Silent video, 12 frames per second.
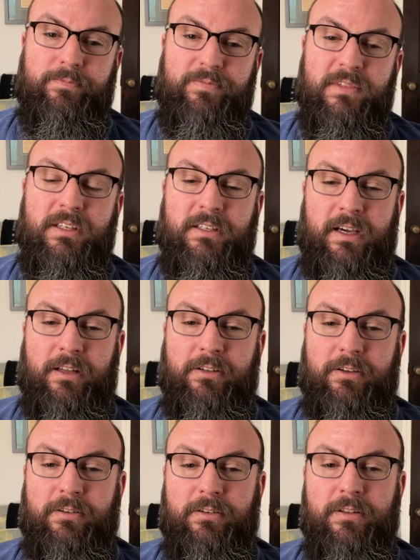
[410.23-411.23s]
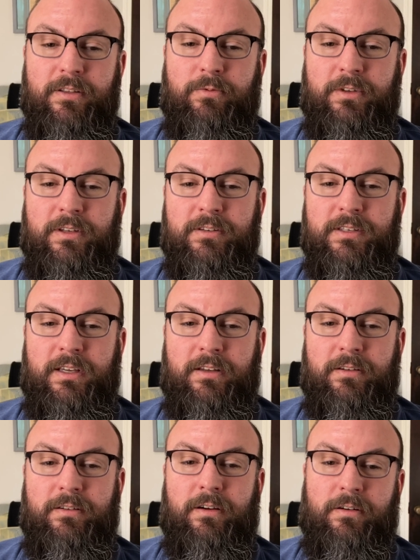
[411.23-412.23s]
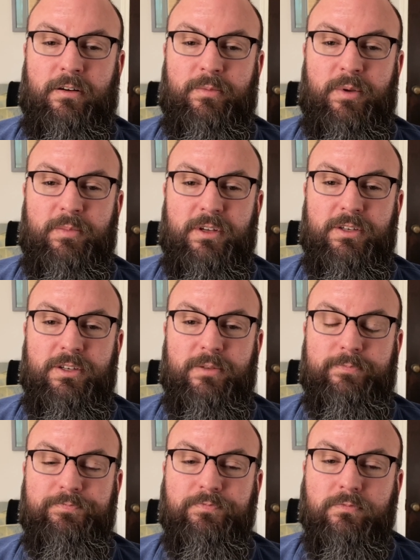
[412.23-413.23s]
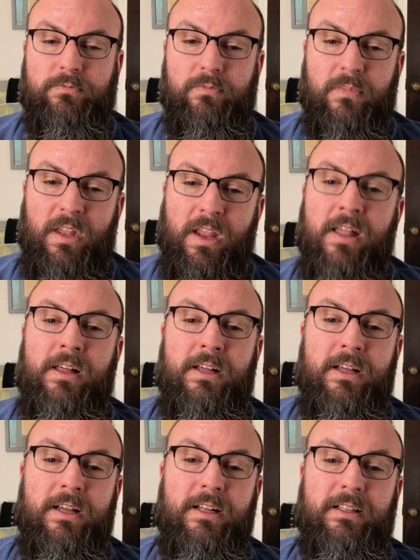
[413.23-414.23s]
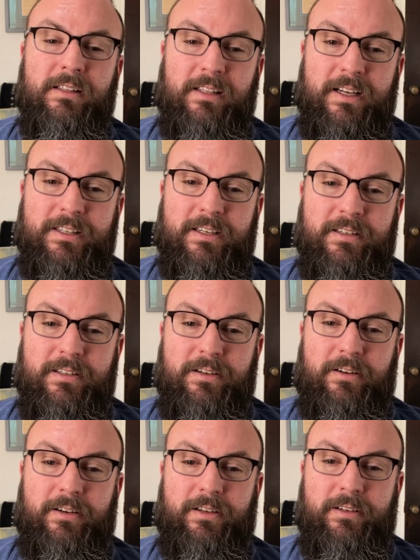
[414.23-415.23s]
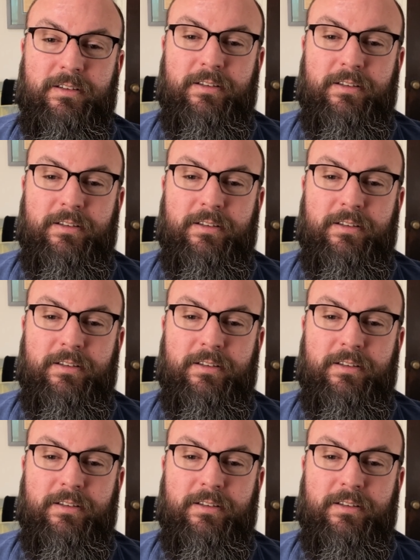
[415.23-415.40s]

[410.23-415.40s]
to download the Windows 10 ARM image. Let's get started.